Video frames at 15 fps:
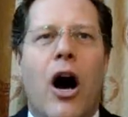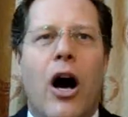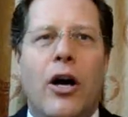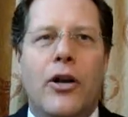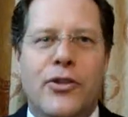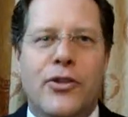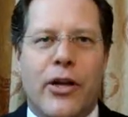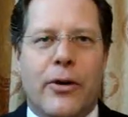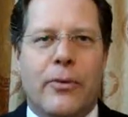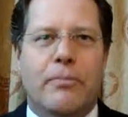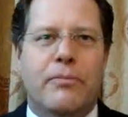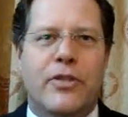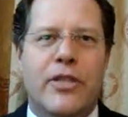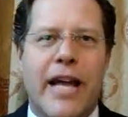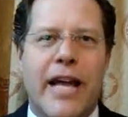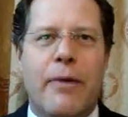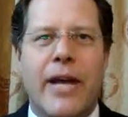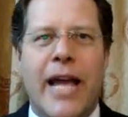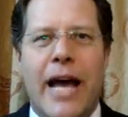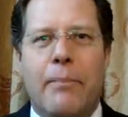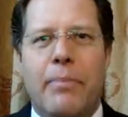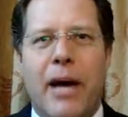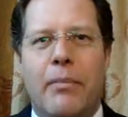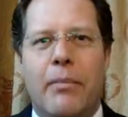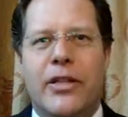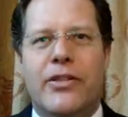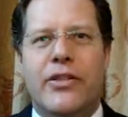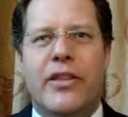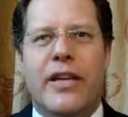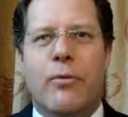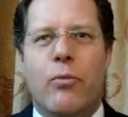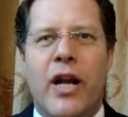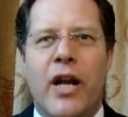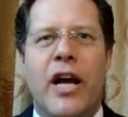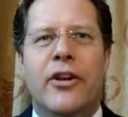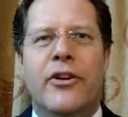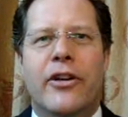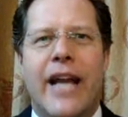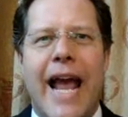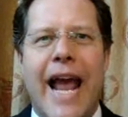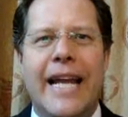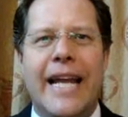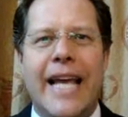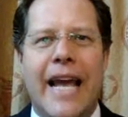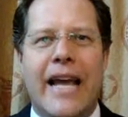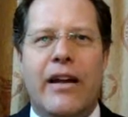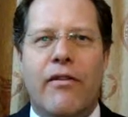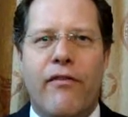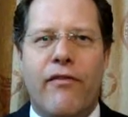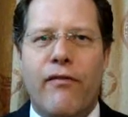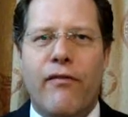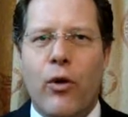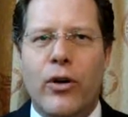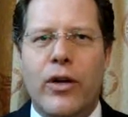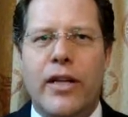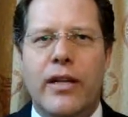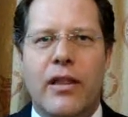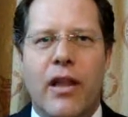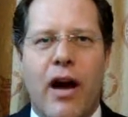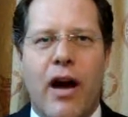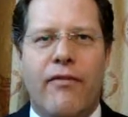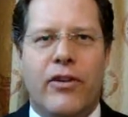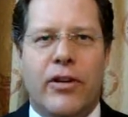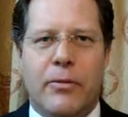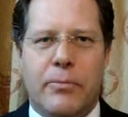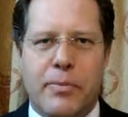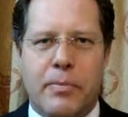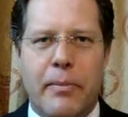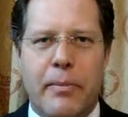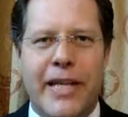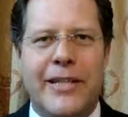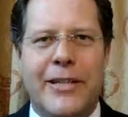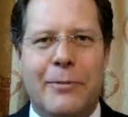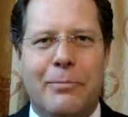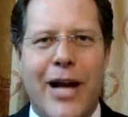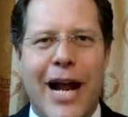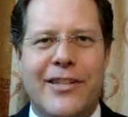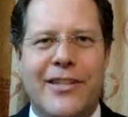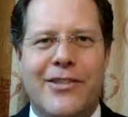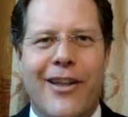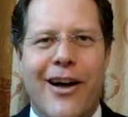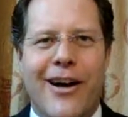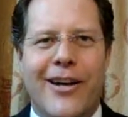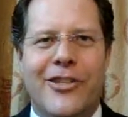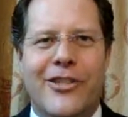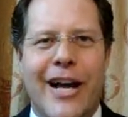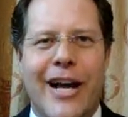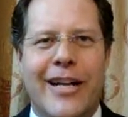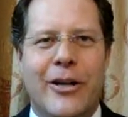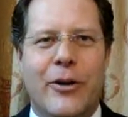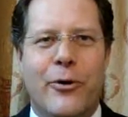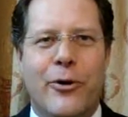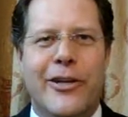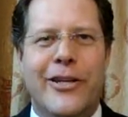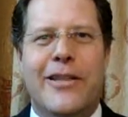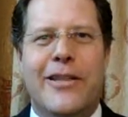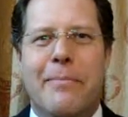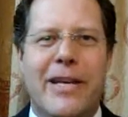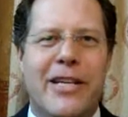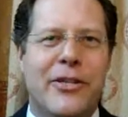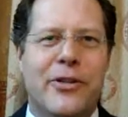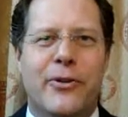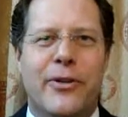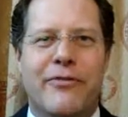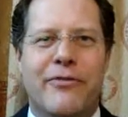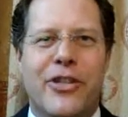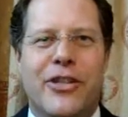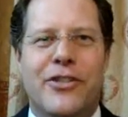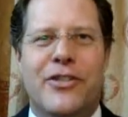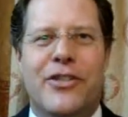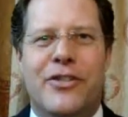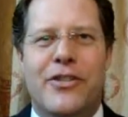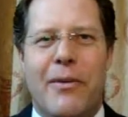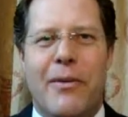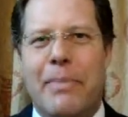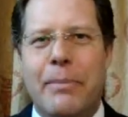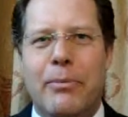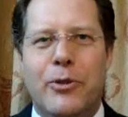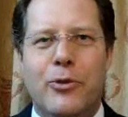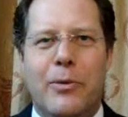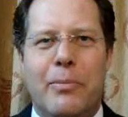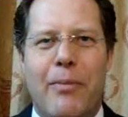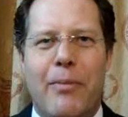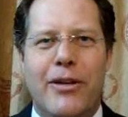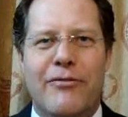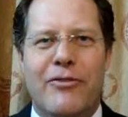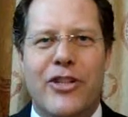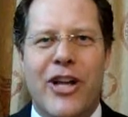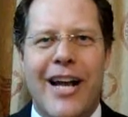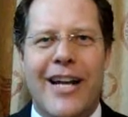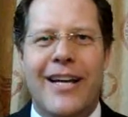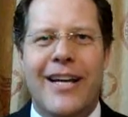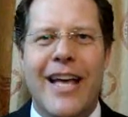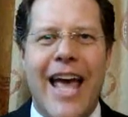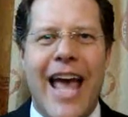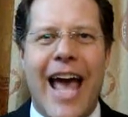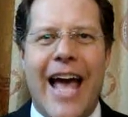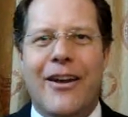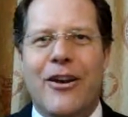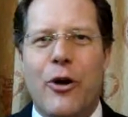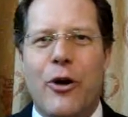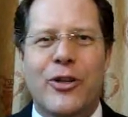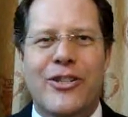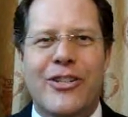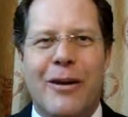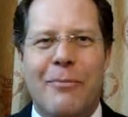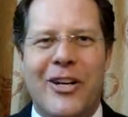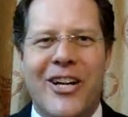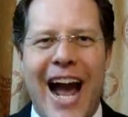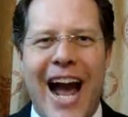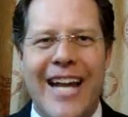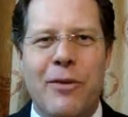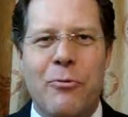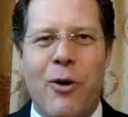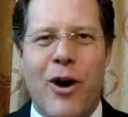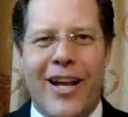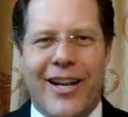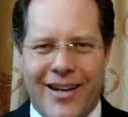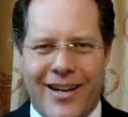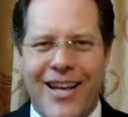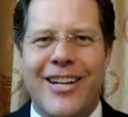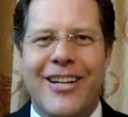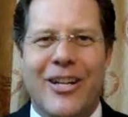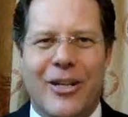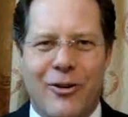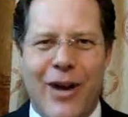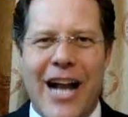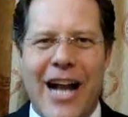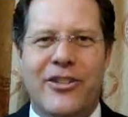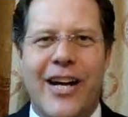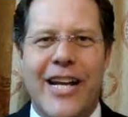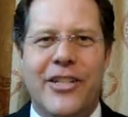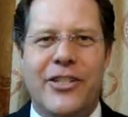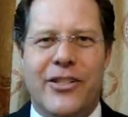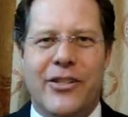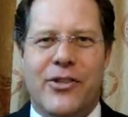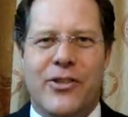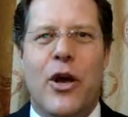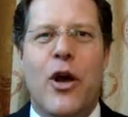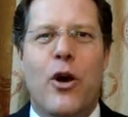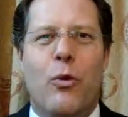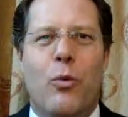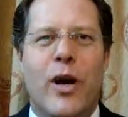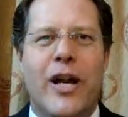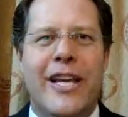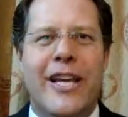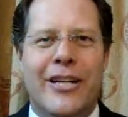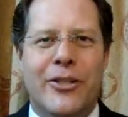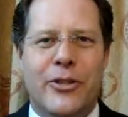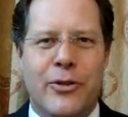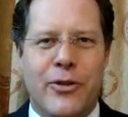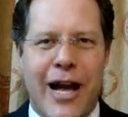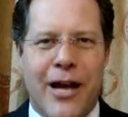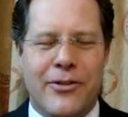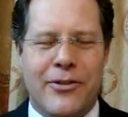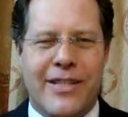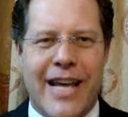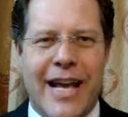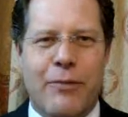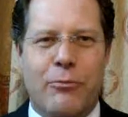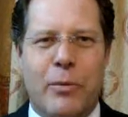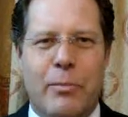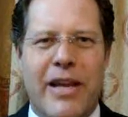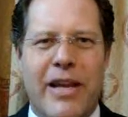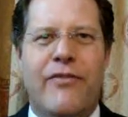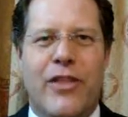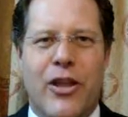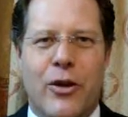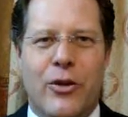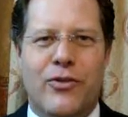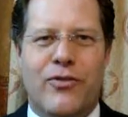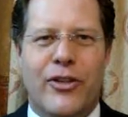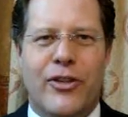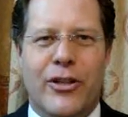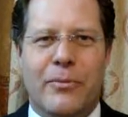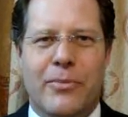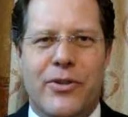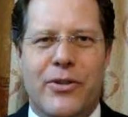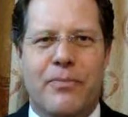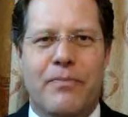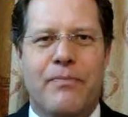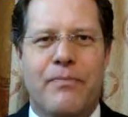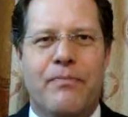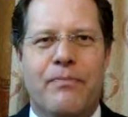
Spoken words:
Also, today we had published the 188 foreign law firms permitted to practice law in China according to the Ministry of Justice of the People's Republic of China, and notice number 91. Congratulations. What a year 2010 will be for those firms.